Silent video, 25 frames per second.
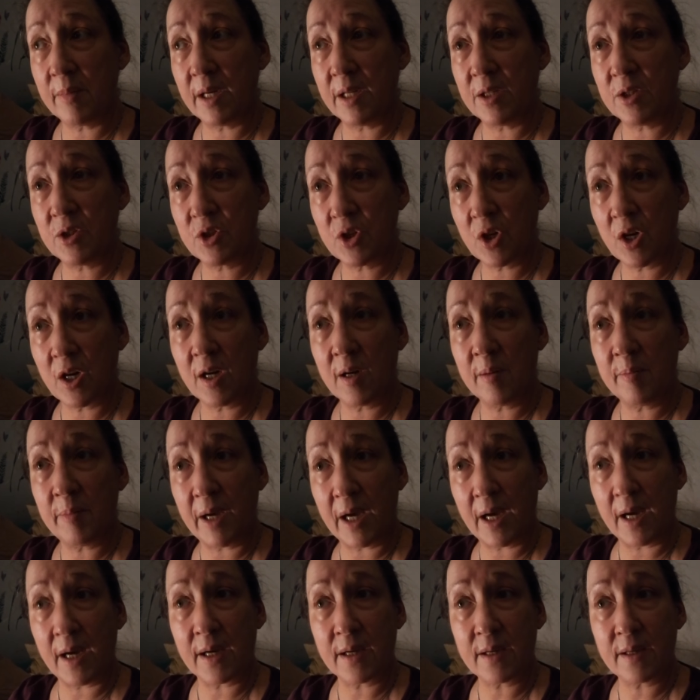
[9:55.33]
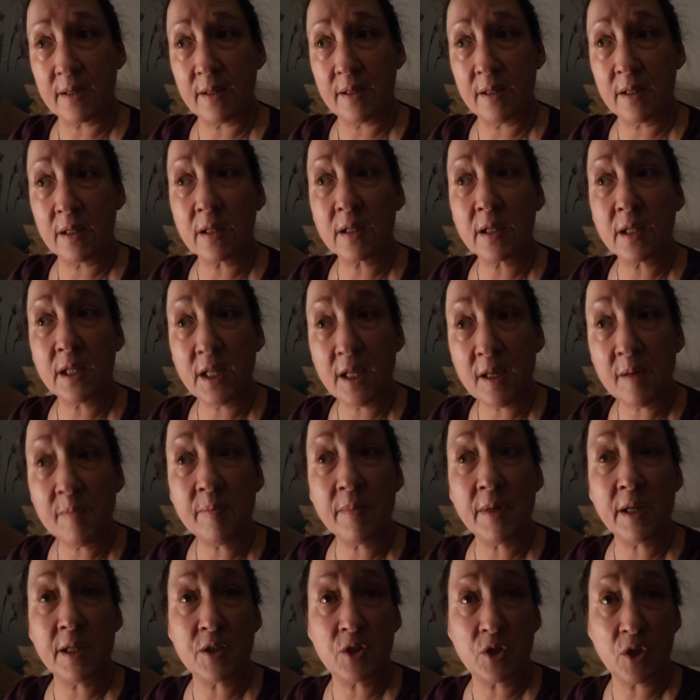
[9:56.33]
my jaw back. It'll
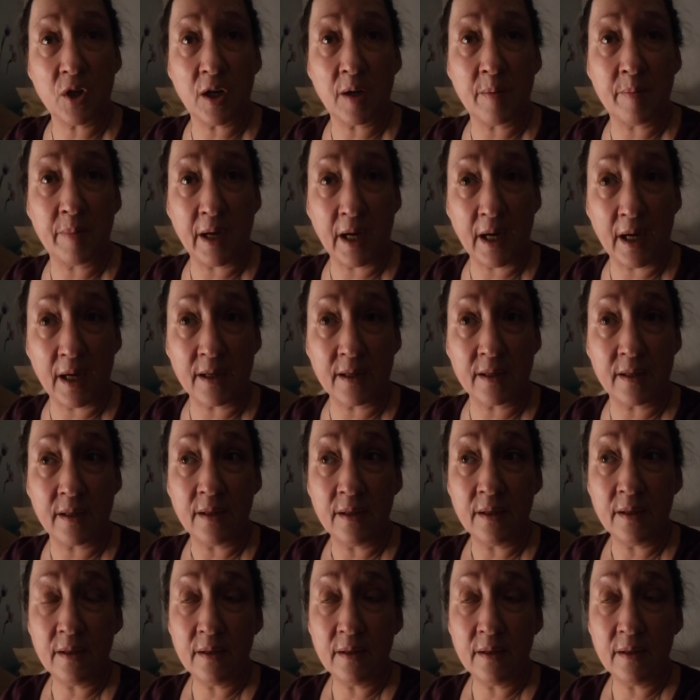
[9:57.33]
keep my jaw back.